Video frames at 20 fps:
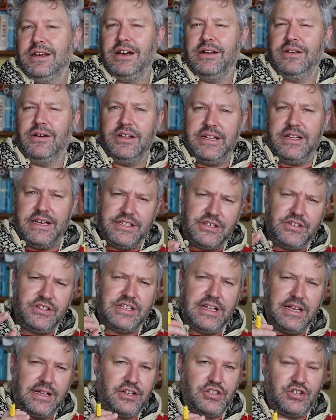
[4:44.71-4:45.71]
And all these are
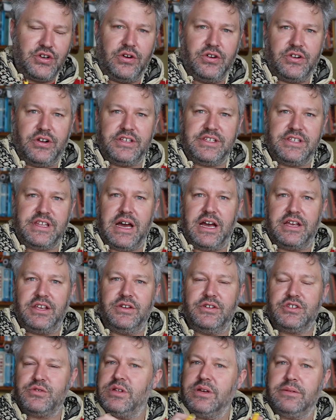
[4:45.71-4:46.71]
just little shortcuts that I
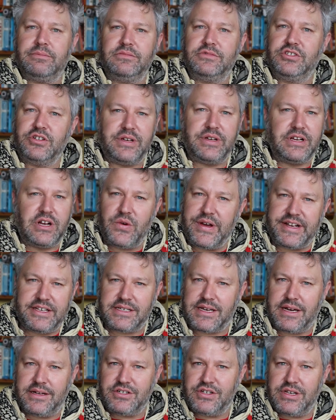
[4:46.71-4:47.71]
use when I'm doing quick
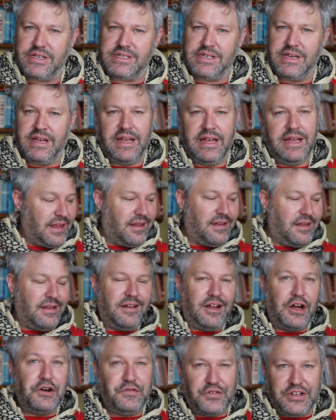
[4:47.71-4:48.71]
sketches.
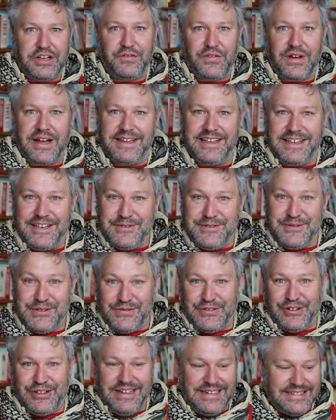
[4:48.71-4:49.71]
Hopefully you'll find it
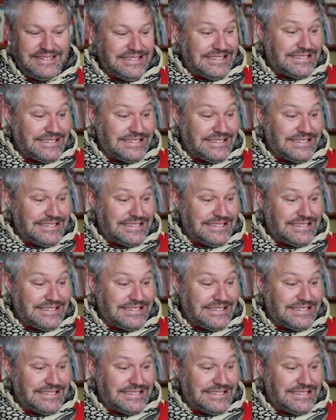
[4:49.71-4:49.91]
useful.